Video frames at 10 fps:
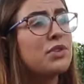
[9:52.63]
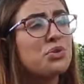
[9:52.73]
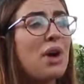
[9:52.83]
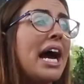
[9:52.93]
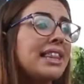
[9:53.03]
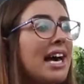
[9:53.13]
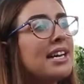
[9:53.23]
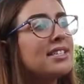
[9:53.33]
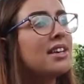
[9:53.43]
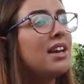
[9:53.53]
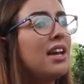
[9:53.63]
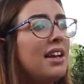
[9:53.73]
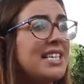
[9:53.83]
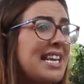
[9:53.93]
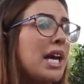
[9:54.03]
ever tried that?
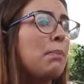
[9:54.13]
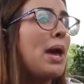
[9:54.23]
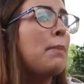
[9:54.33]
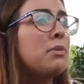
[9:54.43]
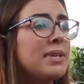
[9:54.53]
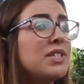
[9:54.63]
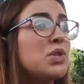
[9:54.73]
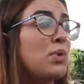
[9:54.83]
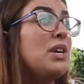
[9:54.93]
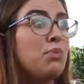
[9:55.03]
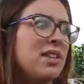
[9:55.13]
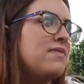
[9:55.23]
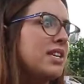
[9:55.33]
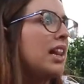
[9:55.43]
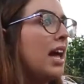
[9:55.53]
It's like a peppermint sweet with
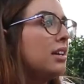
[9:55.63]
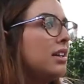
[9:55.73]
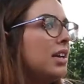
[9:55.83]
vanilla